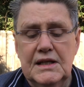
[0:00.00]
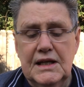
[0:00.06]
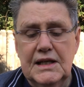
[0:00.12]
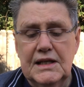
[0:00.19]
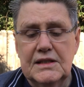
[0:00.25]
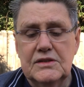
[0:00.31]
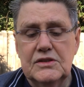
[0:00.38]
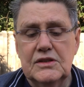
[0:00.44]

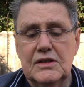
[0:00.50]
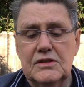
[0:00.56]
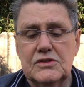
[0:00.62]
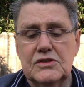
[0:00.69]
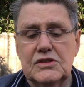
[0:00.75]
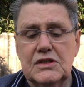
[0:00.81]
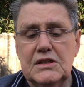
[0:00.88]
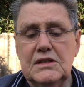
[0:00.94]
And
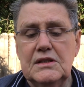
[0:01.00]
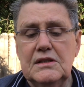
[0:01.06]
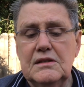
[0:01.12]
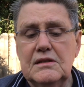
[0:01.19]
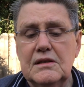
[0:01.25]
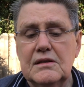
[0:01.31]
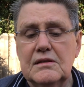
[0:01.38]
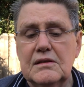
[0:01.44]

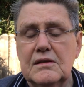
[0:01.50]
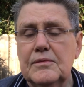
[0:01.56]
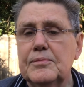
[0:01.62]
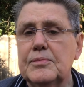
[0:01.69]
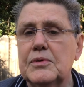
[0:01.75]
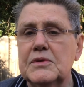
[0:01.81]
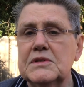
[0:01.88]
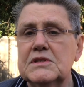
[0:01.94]
she
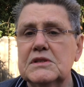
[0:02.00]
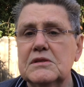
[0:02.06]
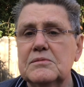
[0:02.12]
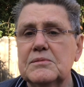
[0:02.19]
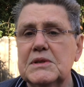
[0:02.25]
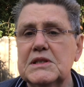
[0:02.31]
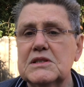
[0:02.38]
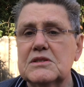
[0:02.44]

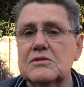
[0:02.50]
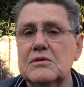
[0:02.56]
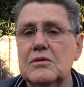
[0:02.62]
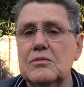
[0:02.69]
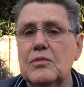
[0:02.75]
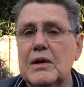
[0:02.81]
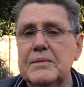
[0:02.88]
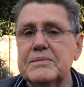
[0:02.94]
pointed me to
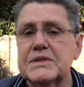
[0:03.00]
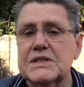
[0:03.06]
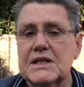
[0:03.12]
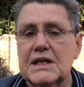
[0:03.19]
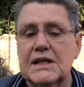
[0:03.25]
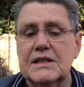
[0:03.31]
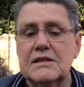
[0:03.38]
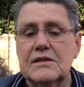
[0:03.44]
a
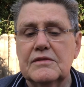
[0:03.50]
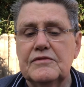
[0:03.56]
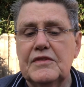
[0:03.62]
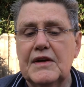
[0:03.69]
website,